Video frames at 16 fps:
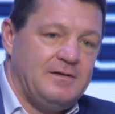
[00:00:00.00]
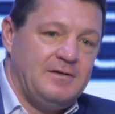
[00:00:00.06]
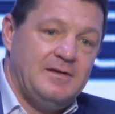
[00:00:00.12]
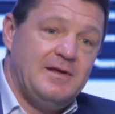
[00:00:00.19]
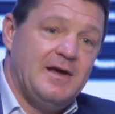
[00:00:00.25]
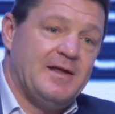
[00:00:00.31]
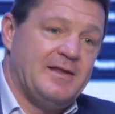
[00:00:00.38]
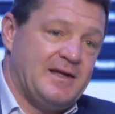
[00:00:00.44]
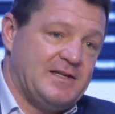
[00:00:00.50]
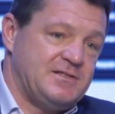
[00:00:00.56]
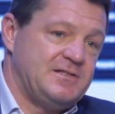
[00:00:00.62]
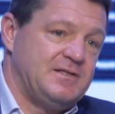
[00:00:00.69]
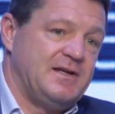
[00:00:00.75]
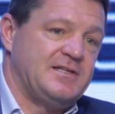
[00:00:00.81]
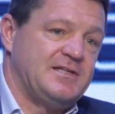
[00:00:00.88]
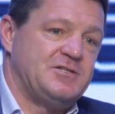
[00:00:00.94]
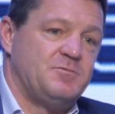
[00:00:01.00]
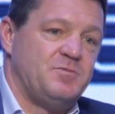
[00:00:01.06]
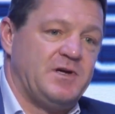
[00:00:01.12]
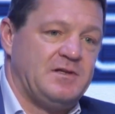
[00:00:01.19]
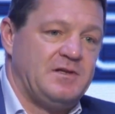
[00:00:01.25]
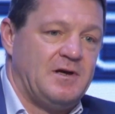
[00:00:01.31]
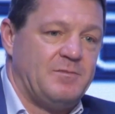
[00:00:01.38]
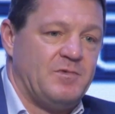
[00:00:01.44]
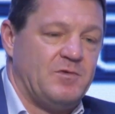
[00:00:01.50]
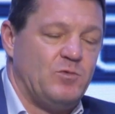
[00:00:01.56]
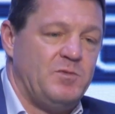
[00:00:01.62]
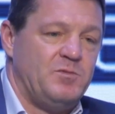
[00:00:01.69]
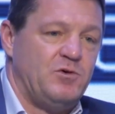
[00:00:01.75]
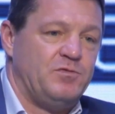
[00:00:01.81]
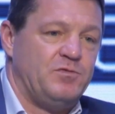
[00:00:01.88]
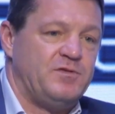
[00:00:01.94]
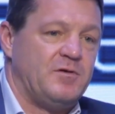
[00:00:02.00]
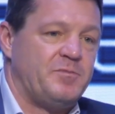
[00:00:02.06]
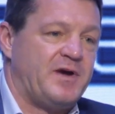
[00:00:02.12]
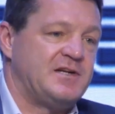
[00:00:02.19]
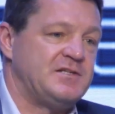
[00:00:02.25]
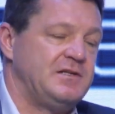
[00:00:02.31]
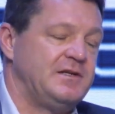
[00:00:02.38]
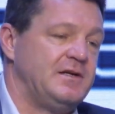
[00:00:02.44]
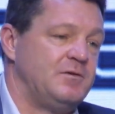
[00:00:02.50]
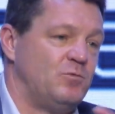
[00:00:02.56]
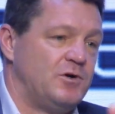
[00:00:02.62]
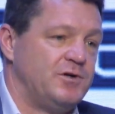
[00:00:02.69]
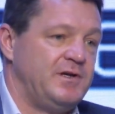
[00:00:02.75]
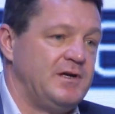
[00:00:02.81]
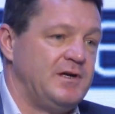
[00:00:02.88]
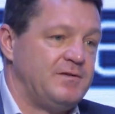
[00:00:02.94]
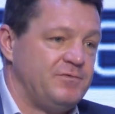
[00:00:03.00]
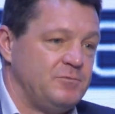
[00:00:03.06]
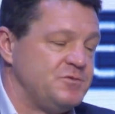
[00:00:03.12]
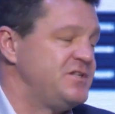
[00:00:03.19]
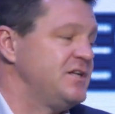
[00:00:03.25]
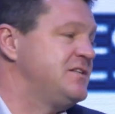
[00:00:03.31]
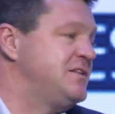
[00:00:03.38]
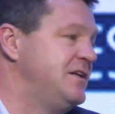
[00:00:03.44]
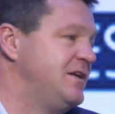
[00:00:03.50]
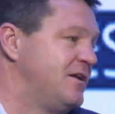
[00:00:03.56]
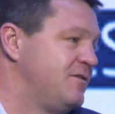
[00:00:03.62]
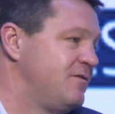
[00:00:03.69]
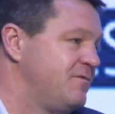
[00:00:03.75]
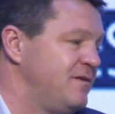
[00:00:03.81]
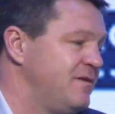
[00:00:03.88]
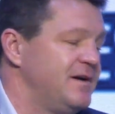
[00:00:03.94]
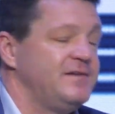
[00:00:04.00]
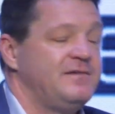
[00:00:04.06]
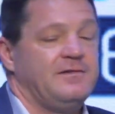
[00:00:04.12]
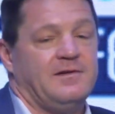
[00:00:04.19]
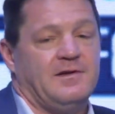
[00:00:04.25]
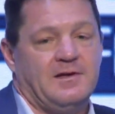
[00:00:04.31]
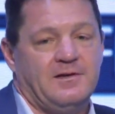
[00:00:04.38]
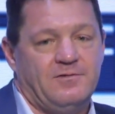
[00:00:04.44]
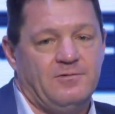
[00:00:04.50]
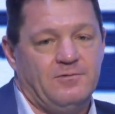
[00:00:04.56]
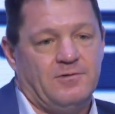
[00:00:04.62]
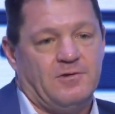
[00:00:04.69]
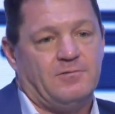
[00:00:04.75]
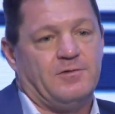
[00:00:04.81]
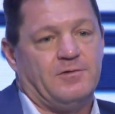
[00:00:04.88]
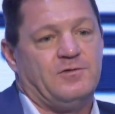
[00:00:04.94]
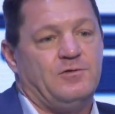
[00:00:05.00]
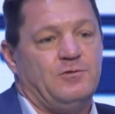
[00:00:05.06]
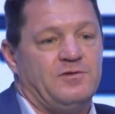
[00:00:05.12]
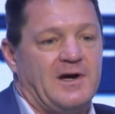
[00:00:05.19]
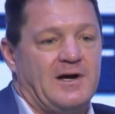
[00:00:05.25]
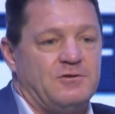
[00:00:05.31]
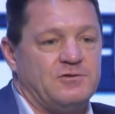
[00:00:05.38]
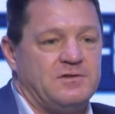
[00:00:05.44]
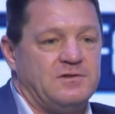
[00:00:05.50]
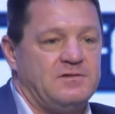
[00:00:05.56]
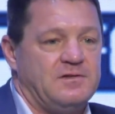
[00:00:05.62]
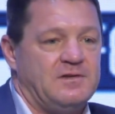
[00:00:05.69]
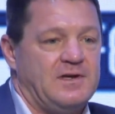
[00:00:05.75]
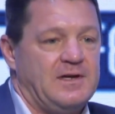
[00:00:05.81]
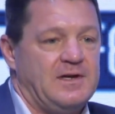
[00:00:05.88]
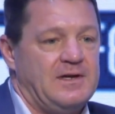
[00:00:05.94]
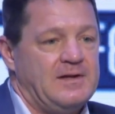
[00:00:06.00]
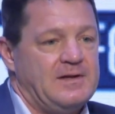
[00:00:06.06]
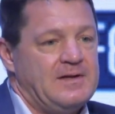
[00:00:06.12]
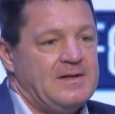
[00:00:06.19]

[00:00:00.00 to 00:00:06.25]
Yeah, that's a big number. We moved up actually in 1 year from 1,600 flights a day to over 2,000 a day.